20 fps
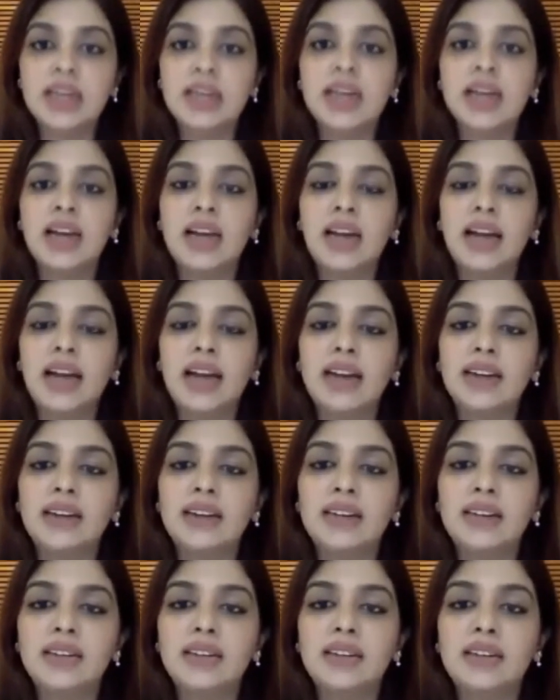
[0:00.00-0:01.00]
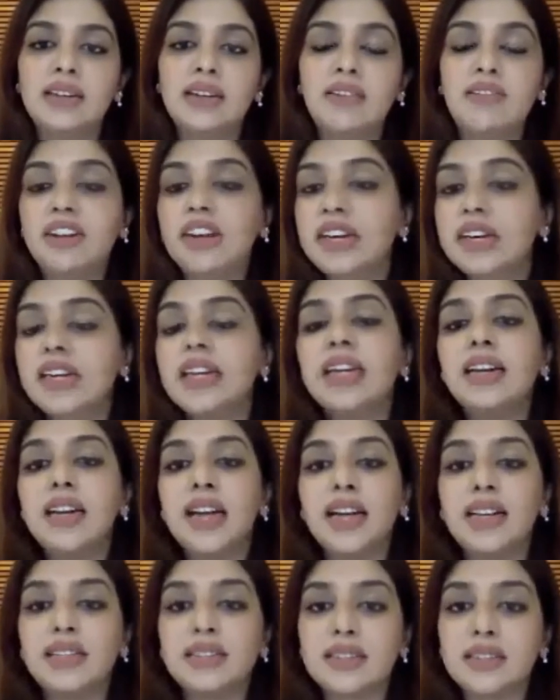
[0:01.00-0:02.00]
and definitely
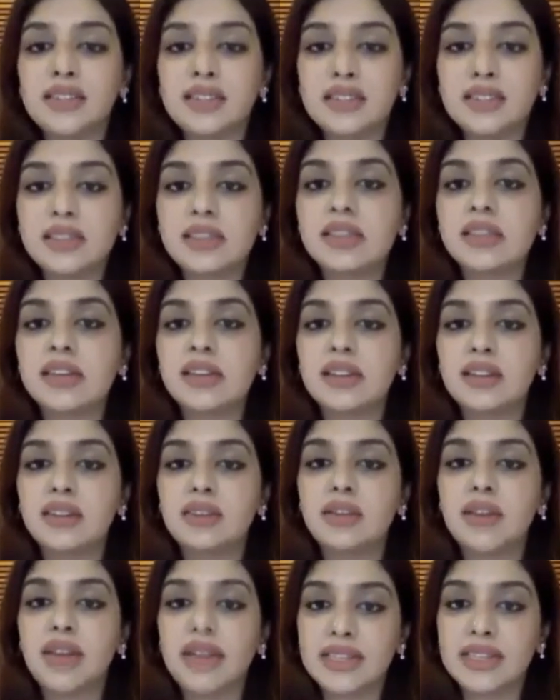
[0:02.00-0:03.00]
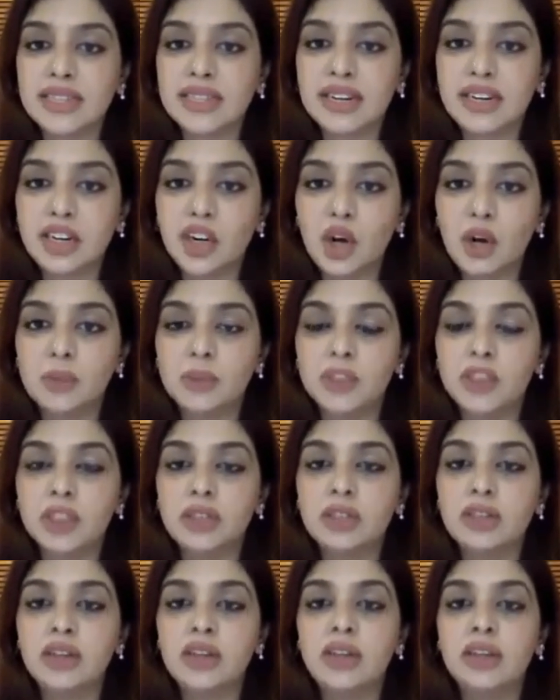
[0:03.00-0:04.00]
lasers is excellent
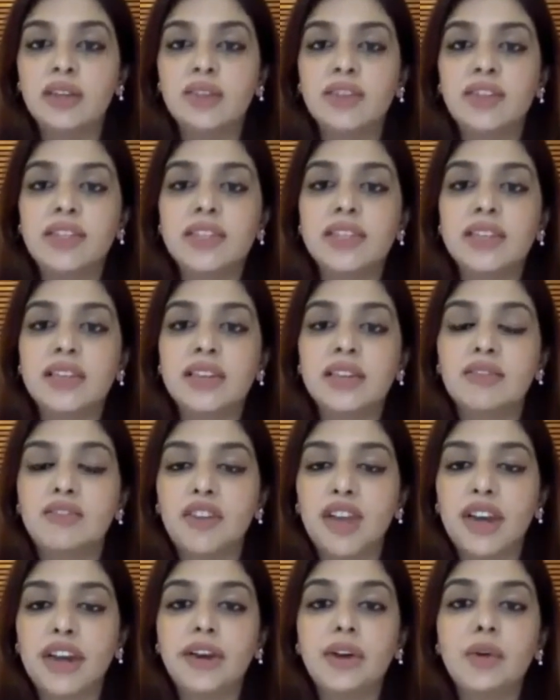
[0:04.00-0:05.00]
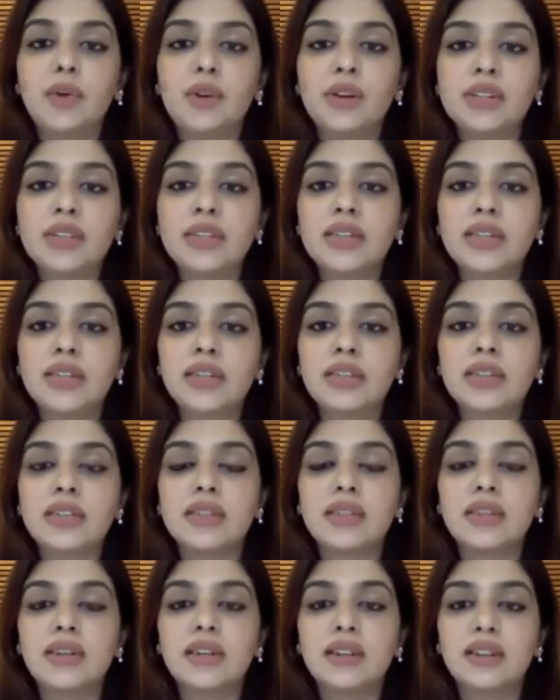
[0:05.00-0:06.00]
option. We see very good
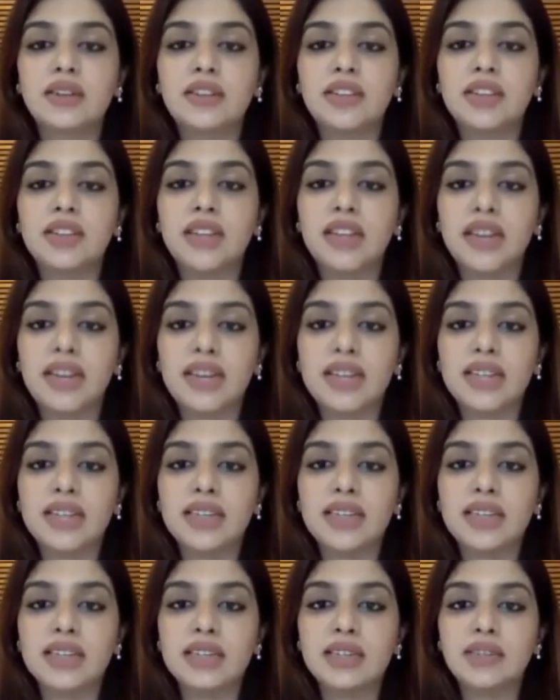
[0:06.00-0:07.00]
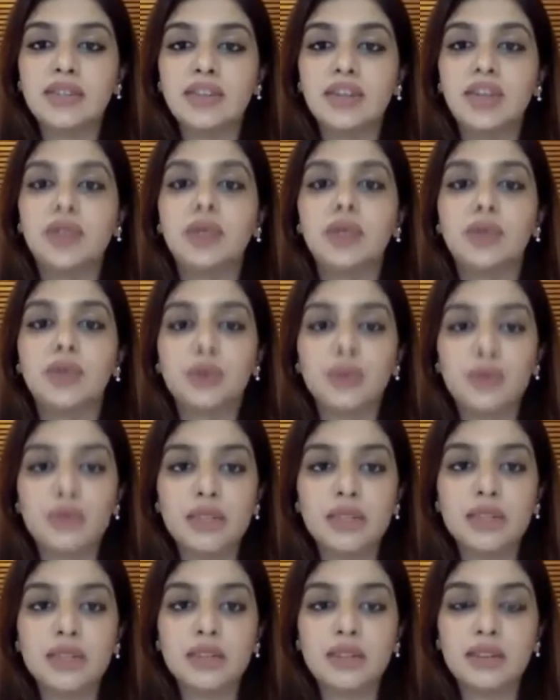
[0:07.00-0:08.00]
results with the lasers when you
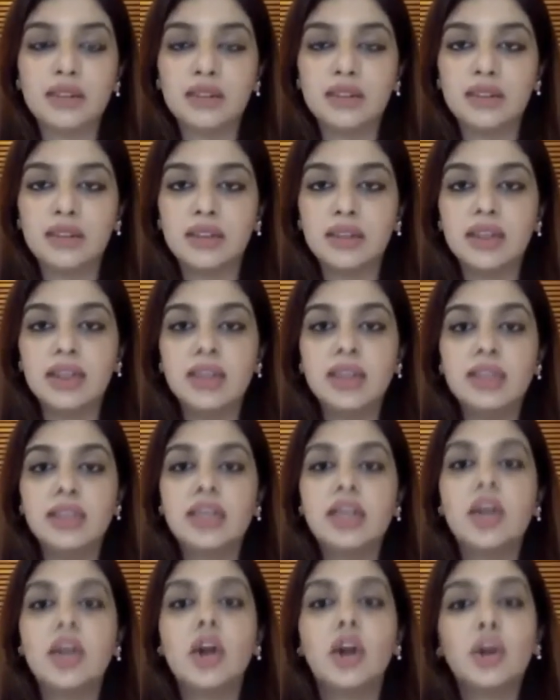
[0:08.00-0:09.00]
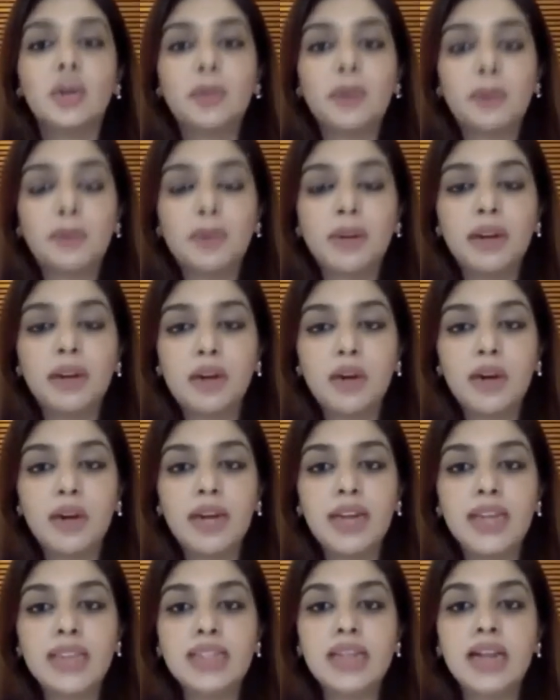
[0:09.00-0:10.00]
see a lot of people
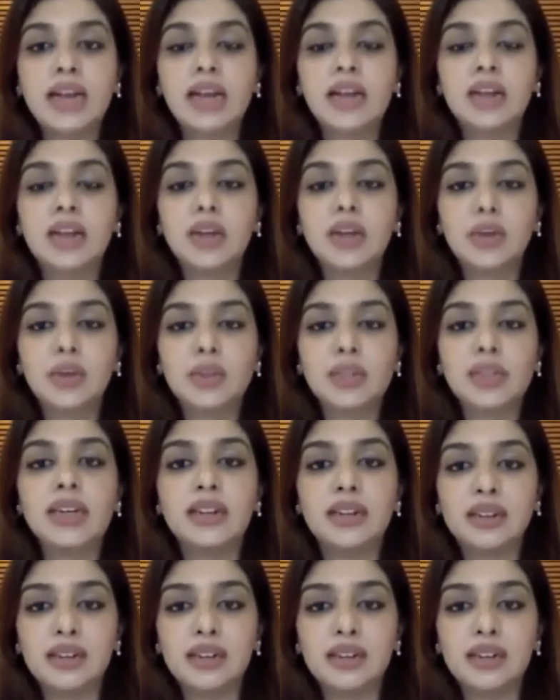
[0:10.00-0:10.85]
nowadays are using